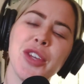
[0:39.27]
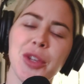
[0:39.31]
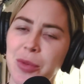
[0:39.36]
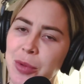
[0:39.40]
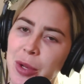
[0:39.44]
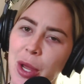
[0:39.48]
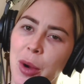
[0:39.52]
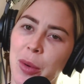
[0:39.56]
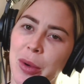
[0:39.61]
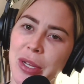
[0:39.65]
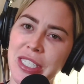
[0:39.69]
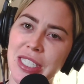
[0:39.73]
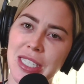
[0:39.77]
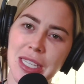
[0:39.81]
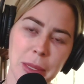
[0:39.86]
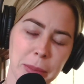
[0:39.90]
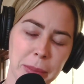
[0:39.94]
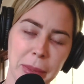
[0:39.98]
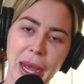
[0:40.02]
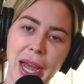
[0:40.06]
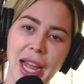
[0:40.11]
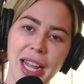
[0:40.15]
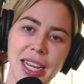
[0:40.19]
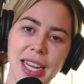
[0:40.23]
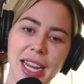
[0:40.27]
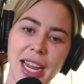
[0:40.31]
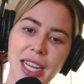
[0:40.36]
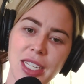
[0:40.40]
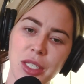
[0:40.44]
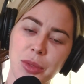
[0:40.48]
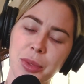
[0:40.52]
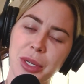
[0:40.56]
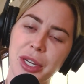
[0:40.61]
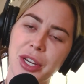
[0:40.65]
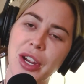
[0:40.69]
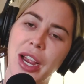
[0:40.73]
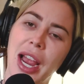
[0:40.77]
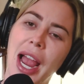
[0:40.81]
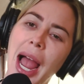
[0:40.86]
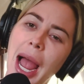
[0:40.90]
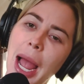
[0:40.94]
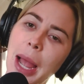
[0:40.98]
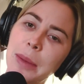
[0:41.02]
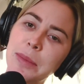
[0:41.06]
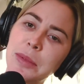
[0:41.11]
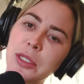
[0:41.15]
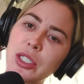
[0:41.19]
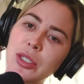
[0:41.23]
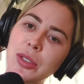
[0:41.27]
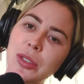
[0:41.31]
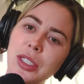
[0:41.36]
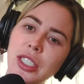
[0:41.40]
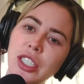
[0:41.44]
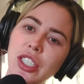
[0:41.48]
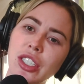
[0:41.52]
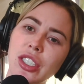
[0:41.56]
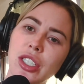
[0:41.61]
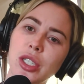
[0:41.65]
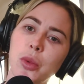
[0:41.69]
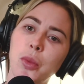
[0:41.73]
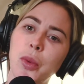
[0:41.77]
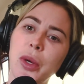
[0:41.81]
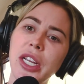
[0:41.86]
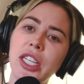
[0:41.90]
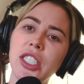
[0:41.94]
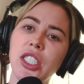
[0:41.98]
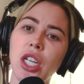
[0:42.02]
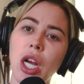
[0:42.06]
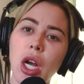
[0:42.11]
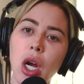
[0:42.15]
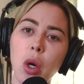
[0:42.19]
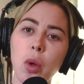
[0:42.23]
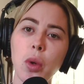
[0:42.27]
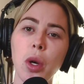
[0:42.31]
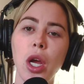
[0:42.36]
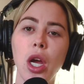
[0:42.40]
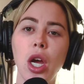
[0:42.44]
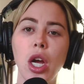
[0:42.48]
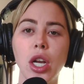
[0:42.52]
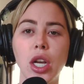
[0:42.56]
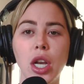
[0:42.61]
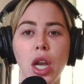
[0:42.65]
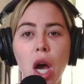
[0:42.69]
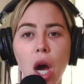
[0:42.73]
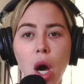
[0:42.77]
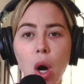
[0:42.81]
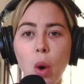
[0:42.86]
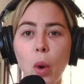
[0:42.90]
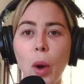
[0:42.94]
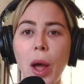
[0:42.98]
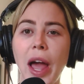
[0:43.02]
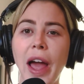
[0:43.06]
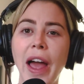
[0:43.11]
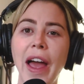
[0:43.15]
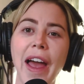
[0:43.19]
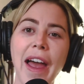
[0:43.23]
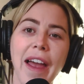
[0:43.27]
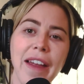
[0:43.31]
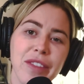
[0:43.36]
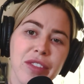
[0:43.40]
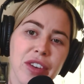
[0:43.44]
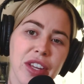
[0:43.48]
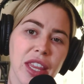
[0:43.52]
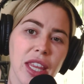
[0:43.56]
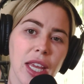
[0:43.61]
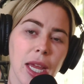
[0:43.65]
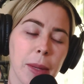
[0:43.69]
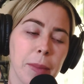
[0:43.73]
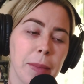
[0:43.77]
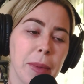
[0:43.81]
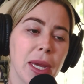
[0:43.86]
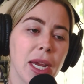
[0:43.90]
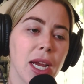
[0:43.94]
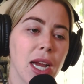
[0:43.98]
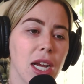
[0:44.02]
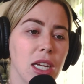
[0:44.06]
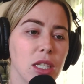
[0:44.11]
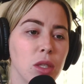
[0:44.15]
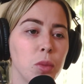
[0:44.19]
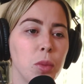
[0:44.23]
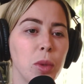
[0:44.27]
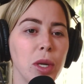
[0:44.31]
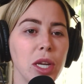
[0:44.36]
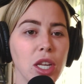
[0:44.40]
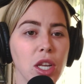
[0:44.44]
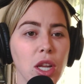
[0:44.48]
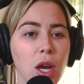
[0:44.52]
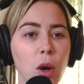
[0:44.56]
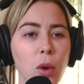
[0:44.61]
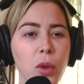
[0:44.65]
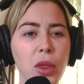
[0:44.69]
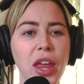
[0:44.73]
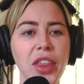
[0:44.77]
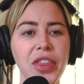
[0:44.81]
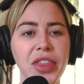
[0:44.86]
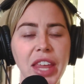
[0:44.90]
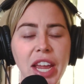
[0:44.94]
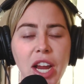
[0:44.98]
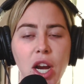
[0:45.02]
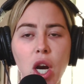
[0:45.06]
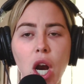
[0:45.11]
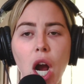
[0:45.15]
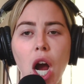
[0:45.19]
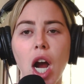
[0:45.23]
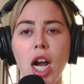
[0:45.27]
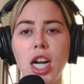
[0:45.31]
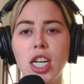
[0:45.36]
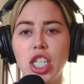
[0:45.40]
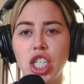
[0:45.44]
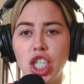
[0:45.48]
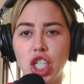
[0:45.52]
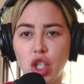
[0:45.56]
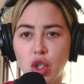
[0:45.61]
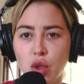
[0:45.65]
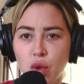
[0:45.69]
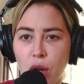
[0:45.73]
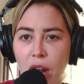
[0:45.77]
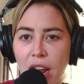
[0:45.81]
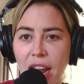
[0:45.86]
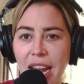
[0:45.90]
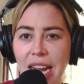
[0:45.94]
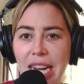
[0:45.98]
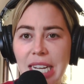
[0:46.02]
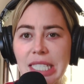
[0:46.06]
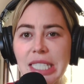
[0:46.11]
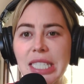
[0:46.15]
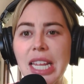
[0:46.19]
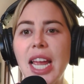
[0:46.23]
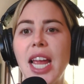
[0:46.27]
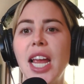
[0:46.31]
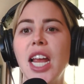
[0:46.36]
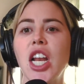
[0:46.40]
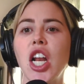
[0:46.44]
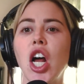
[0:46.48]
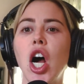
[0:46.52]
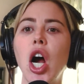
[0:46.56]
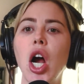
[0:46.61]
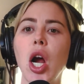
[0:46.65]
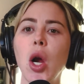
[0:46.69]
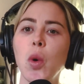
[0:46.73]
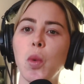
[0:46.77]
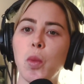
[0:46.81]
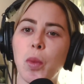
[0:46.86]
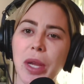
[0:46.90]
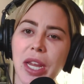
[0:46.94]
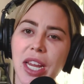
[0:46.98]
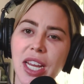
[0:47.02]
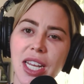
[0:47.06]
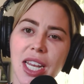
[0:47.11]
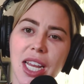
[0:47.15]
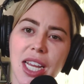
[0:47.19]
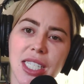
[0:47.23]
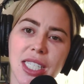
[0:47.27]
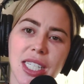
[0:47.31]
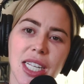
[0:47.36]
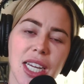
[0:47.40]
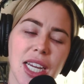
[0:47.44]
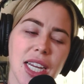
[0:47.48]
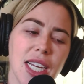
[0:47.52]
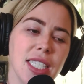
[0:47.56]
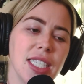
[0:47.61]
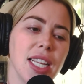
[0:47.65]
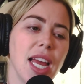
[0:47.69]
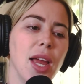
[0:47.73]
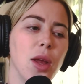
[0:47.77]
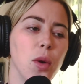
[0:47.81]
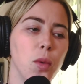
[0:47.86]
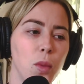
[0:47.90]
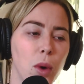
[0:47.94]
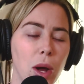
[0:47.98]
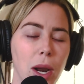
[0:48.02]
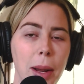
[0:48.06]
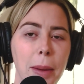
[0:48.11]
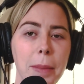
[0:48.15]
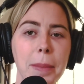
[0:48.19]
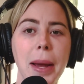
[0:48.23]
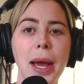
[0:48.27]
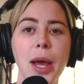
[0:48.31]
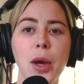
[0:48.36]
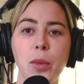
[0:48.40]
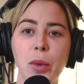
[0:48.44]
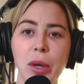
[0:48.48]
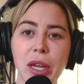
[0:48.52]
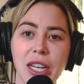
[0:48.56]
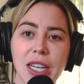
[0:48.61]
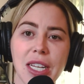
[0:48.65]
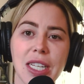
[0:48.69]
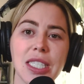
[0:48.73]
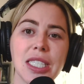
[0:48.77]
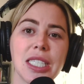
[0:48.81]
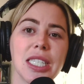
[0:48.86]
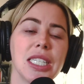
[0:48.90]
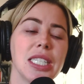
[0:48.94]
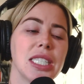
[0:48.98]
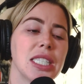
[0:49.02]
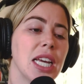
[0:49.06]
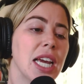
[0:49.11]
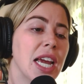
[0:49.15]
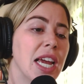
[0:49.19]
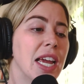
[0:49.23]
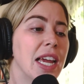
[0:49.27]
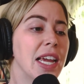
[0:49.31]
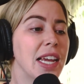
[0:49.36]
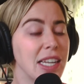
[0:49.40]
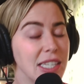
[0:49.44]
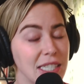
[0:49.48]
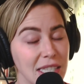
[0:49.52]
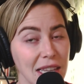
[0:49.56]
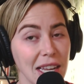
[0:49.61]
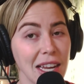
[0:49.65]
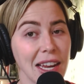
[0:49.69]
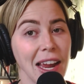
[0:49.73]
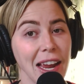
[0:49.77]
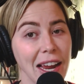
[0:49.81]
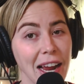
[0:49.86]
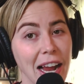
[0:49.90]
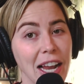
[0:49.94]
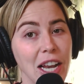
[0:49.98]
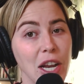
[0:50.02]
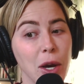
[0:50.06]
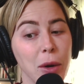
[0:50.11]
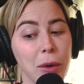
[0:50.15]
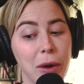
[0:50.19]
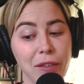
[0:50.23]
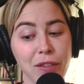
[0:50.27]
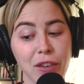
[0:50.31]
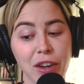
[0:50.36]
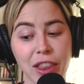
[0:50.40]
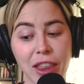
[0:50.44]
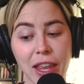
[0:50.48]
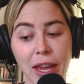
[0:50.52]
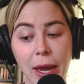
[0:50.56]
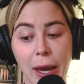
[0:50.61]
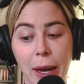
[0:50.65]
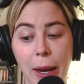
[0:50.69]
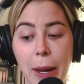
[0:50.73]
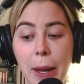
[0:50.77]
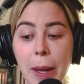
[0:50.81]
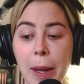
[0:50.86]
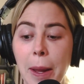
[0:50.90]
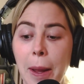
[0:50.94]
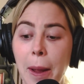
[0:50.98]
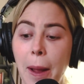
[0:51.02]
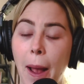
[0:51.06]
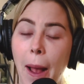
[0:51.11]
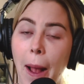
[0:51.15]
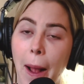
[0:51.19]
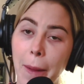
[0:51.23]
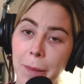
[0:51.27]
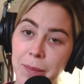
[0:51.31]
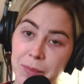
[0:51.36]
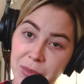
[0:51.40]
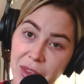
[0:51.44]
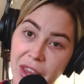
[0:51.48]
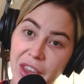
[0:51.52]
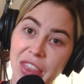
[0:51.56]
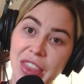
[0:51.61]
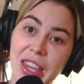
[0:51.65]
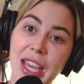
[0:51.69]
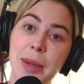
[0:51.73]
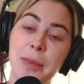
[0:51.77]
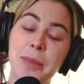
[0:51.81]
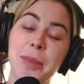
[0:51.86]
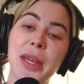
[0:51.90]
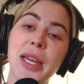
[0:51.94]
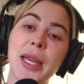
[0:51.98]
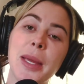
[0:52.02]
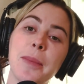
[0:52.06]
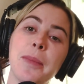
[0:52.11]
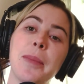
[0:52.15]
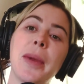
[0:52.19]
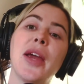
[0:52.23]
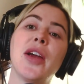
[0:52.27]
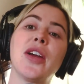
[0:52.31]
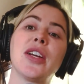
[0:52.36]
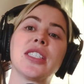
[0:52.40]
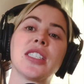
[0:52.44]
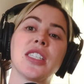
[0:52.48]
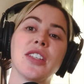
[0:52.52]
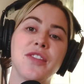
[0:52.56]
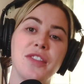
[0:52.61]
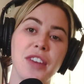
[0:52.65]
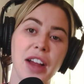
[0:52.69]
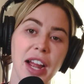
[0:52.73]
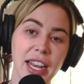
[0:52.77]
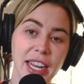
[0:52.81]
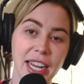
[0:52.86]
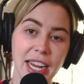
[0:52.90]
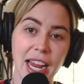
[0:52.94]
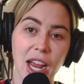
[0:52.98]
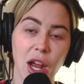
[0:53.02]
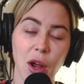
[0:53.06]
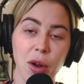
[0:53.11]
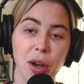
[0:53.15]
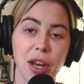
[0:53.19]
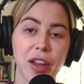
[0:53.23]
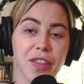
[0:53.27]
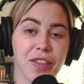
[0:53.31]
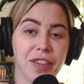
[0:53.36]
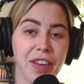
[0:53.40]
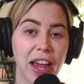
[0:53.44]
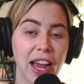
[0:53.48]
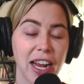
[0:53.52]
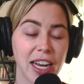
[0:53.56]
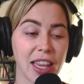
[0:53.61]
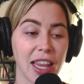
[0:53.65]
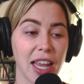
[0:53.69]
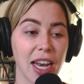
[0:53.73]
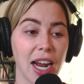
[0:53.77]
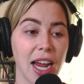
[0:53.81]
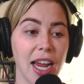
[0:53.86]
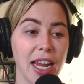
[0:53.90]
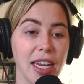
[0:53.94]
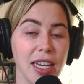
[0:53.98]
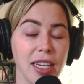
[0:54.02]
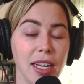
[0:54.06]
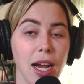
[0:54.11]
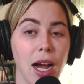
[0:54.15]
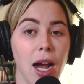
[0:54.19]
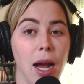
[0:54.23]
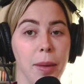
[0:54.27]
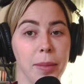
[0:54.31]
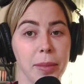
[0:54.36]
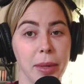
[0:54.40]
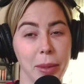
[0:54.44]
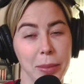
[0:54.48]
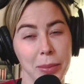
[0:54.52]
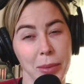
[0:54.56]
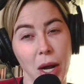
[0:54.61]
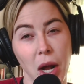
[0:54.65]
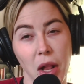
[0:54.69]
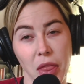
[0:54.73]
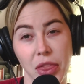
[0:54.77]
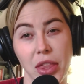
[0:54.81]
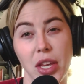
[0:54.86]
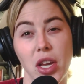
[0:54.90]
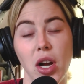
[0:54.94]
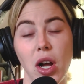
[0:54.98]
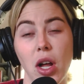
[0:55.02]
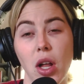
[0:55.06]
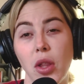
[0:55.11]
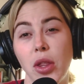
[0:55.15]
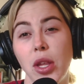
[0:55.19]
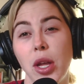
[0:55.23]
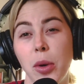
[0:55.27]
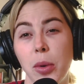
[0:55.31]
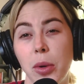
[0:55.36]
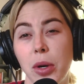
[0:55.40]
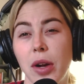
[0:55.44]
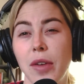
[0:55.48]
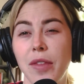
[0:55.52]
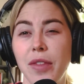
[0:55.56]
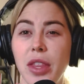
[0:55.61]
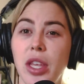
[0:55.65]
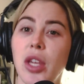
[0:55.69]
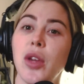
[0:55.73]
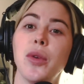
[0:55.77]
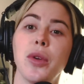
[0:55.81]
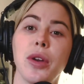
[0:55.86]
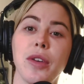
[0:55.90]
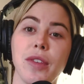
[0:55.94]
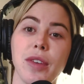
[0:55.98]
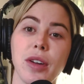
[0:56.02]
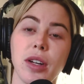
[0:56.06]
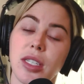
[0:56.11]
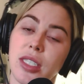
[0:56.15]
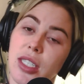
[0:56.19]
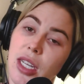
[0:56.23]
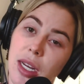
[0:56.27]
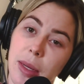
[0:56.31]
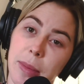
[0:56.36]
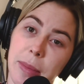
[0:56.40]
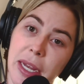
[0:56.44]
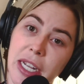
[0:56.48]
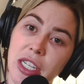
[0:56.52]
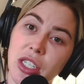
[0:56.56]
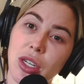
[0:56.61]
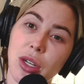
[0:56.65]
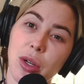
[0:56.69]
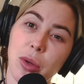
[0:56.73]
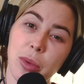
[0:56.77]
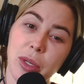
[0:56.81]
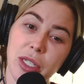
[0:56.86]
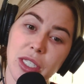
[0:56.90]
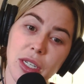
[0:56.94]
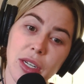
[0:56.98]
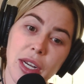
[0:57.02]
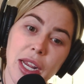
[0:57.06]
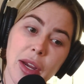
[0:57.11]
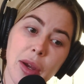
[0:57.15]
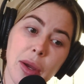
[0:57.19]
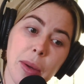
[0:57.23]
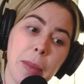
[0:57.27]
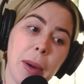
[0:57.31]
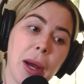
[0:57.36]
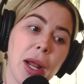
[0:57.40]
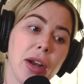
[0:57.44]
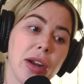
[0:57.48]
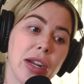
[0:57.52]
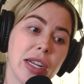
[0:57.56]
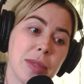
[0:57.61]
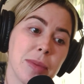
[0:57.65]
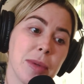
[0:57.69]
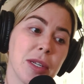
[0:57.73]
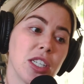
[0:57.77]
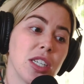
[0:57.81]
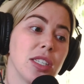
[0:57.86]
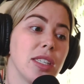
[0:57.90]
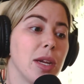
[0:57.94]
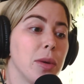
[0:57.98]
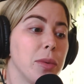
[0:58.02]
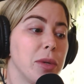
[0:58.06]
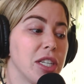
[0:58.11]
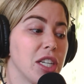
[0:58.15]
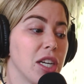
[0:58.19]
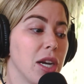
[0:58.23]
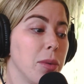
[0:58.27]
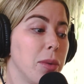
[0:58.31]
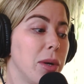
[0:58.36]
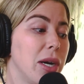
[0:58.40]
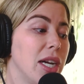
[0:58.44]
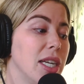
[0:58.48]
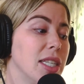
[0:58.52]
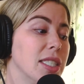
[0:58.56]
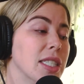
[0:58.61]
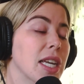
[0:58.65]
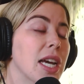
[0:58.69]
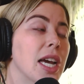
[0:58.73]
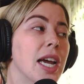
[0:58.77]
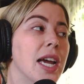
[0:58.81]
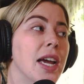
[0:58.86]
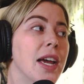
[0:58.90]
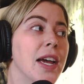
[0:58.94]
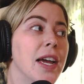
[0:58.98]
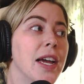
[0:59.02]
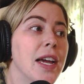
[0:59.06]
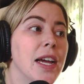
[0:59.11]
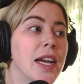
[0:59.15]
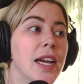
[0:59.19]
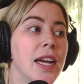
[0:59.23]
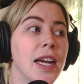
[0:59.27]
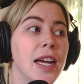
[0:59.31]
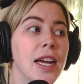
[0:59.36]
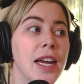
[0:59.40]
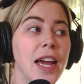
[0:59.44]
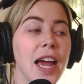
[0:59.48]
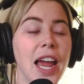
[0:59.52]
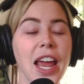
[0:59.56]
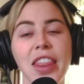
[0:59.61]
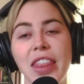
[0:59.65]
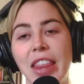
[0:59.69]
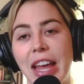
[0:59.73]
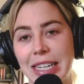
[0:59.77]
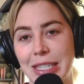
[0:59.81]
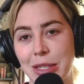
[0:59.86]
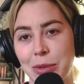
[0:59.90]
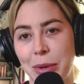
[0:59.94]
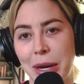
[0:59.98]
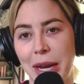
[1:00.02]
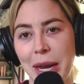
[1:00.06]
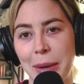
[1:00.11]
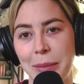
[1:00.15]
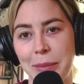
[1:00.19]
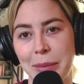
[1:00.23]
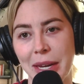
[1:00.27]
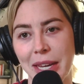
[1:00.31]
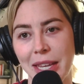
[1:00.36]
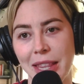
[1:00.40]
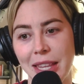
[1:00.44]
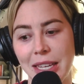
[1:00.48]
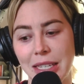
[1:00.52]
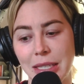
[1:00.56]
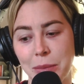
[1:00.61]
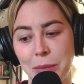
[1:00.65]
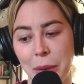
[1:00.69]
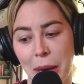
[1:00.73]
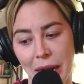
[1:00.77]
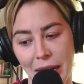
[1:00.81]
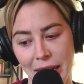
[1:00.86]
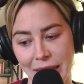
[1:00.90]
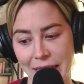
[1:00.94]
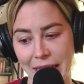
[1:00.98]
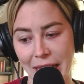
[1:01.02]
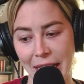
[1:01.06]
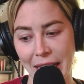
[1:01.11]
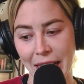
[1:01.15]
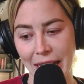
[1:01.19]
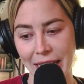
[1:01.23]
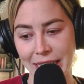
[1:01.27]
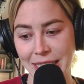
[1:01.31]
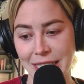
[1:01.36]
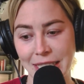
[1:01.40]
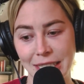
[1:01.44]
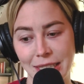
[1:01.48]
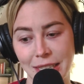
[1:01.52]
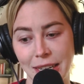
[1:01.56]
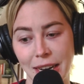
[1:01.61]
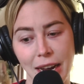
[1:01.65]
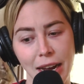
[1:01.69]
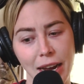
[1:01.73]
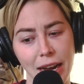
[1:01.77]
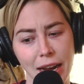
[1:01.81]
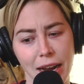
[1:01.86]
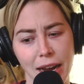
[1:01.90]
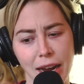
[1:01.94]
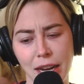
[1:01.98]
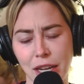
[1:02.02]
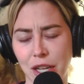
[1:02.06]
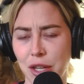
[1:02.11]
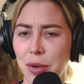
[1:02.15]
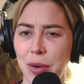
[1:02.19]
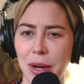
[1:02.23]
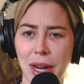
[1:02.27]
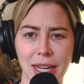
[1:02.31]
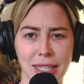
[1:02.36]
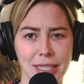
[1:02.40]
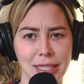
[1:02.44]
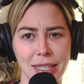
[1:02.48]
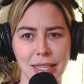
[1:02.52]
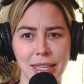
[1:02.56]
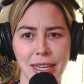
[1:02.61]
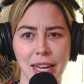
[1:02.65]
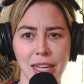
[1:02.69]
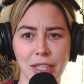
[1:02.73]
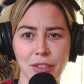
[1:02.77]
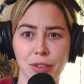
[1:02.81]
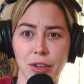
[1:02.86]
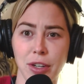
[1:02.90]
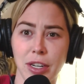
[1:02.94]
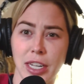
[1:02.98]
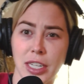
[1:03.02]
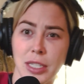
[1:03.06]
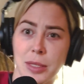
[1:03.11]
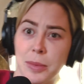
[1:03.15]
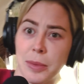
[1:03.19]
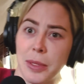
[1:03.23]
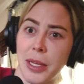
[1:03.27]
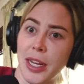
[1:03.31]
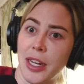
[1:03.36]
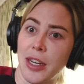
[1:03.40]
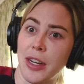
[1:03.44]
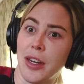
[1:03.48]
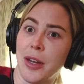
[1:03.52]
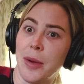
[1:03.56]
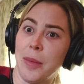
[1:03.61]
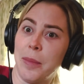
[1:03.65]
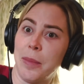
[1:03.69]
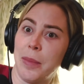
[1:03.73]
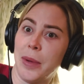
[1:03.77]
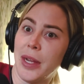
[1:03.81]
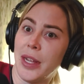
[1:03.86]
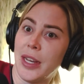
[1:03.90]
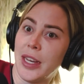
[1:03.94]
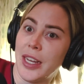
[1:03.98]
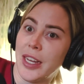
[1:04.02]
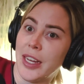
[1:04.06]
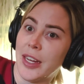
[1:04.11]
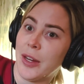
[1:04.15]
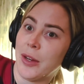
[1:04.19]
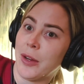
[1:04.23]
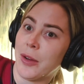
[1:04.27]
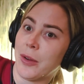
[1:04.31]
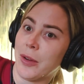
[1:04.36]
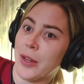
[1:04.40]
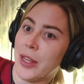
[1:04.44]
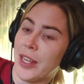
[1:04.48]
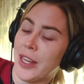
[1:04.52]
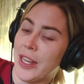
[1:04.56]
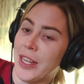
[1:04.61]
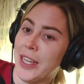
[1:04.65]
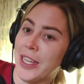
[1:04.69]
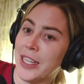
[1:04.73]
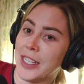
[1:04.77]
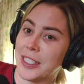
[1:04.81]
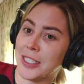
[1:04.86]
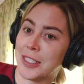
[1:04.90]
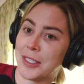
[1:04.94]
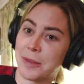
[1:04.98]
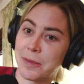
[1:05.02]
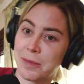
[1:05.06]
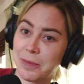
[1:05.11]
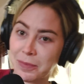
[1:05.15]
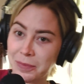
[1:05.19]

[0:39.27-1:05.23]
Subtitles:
You know it's the podcast. We are absolutely sure we don't know everything because we know that there are strengths and our weaknesses. And one of my weaknesses is thinking I know everything and then being embarrassed and finding out, in fact, that I am not the all-knower of the universe like a magical wizard Harry Potter as much as I wish I was. And that's why I made this podcast. You guys didn't ask for an explainer, but here it is.